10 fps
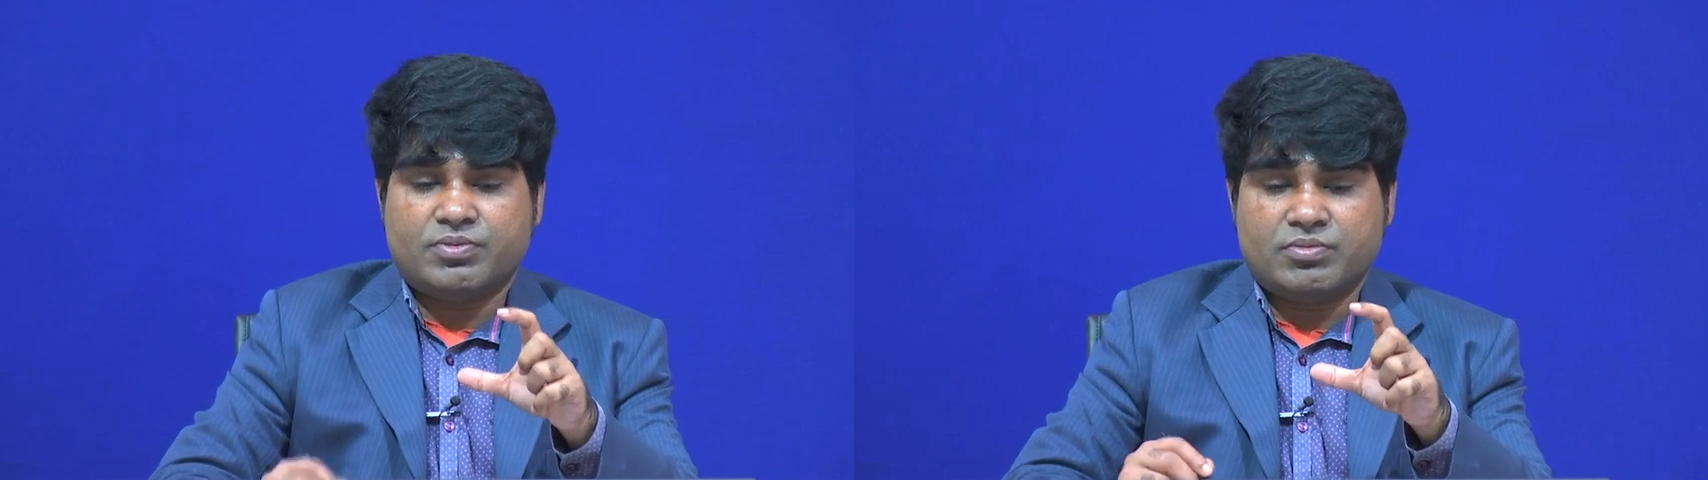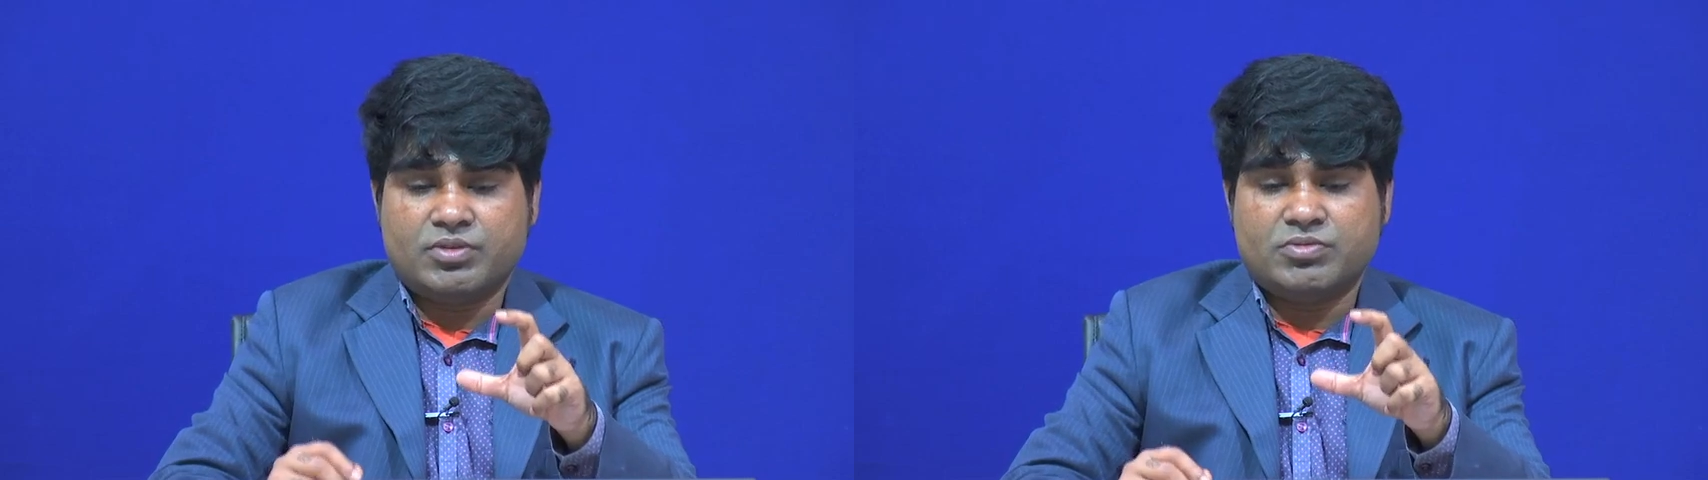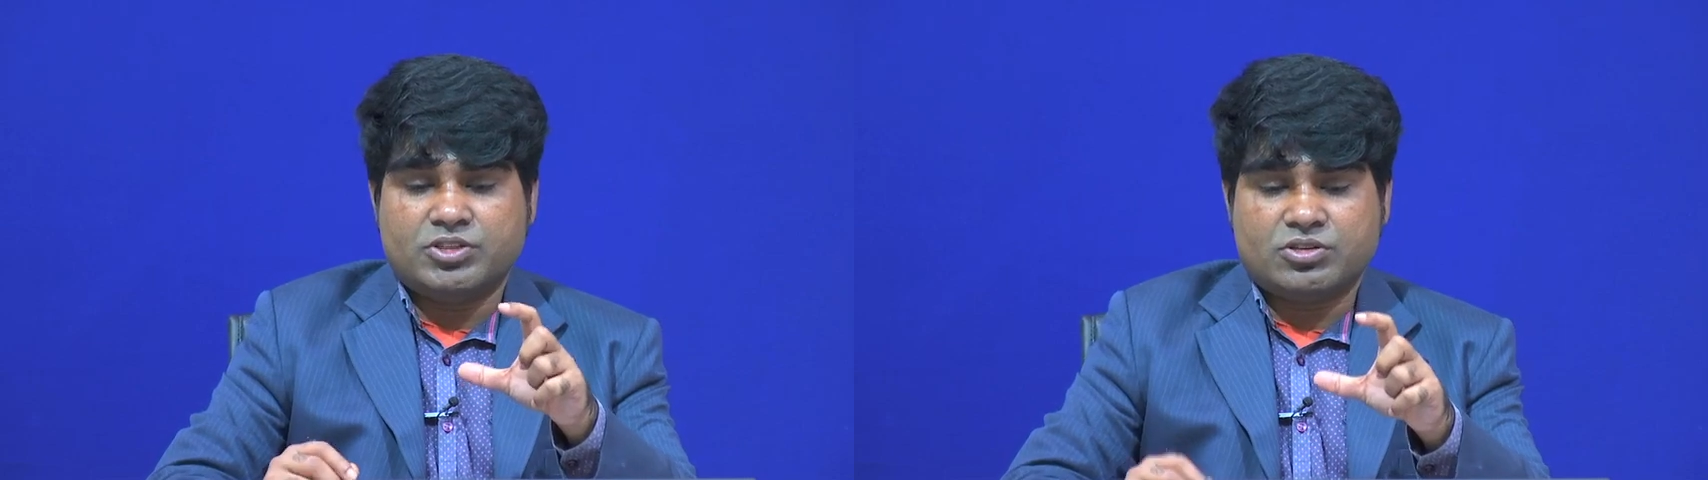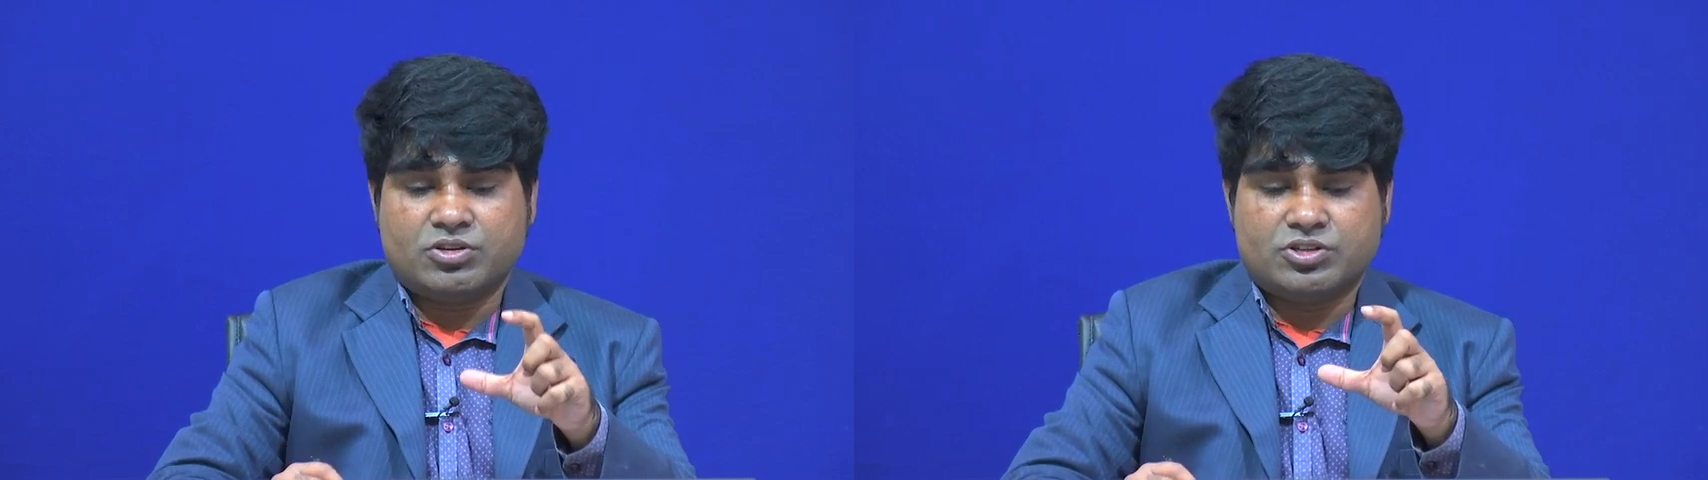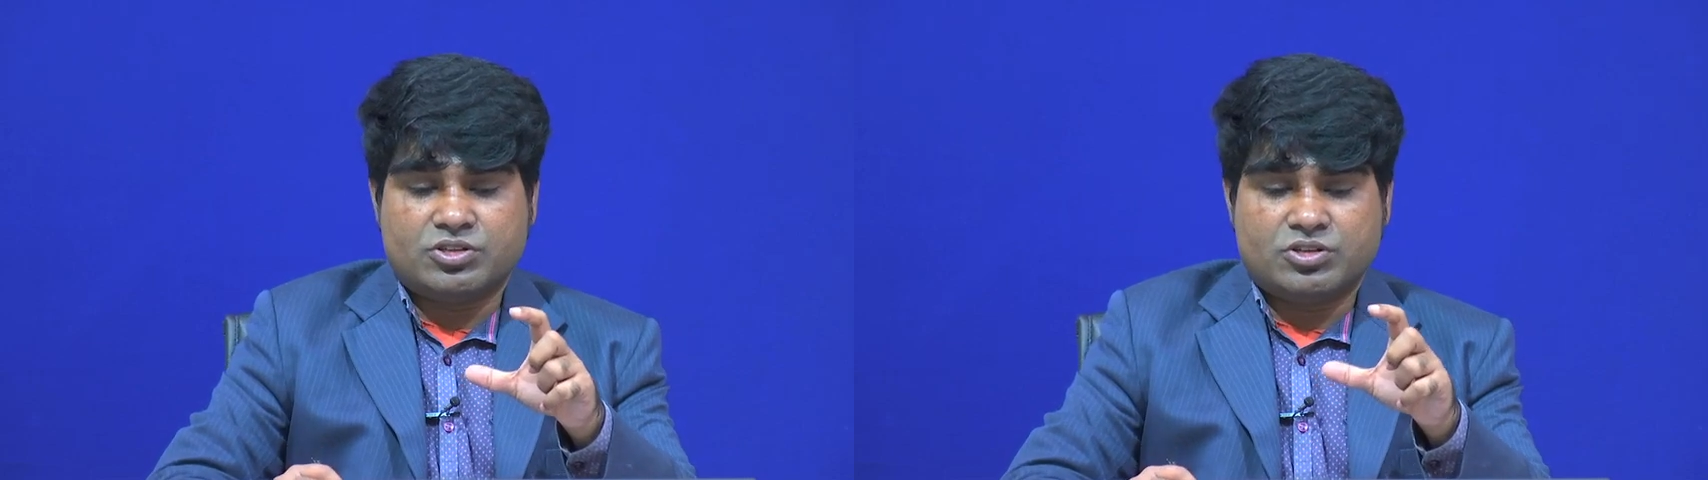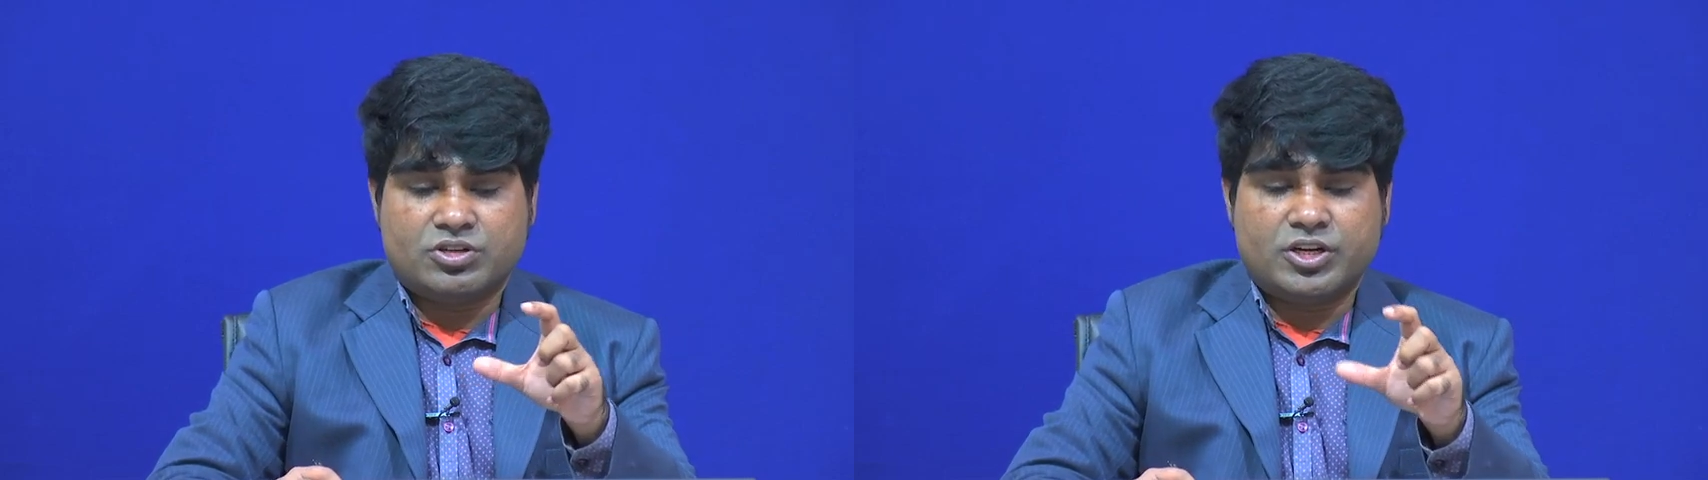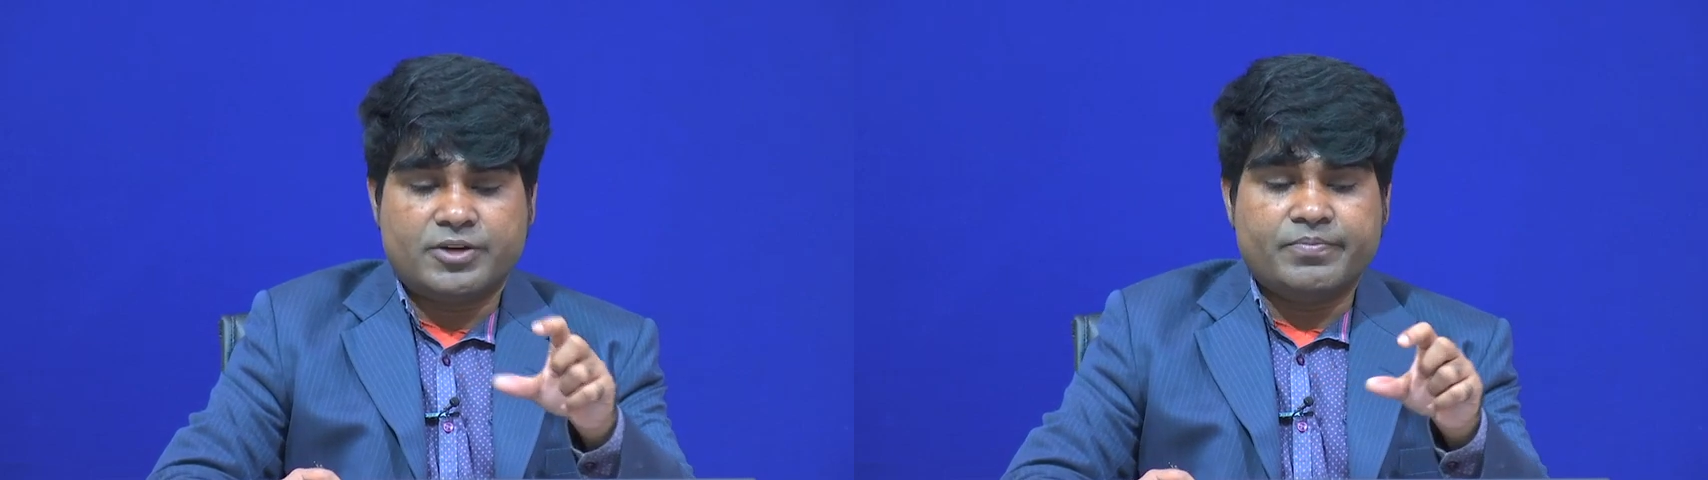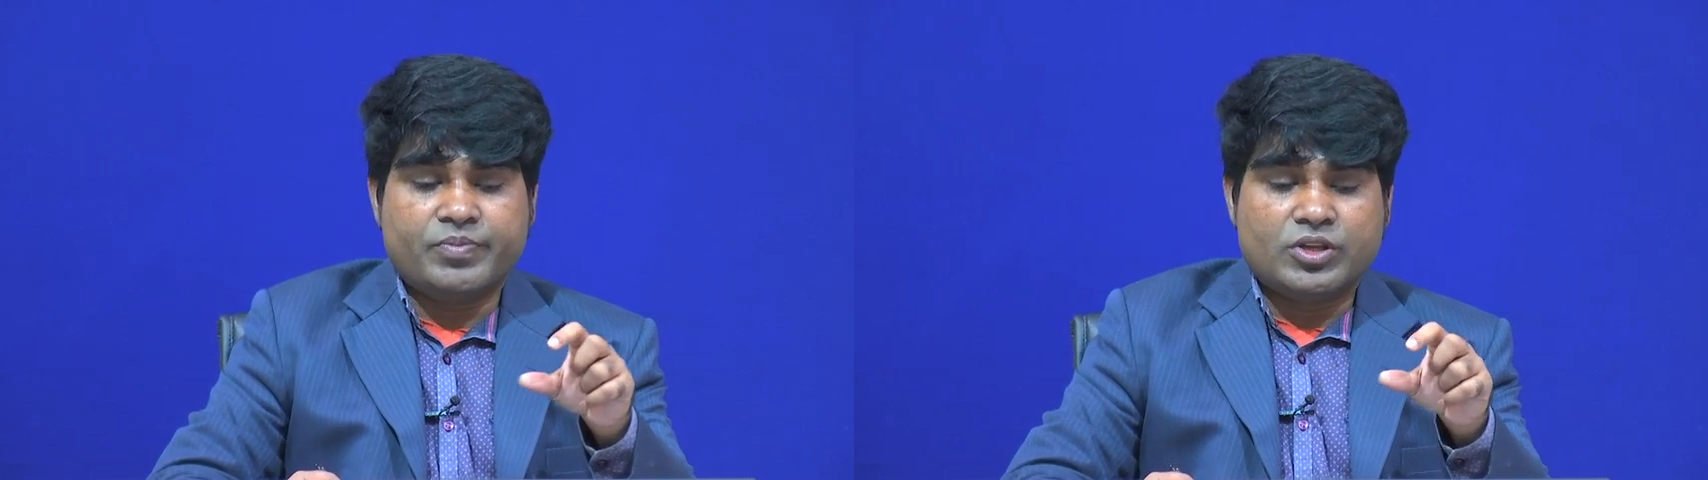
problem is concerned, right.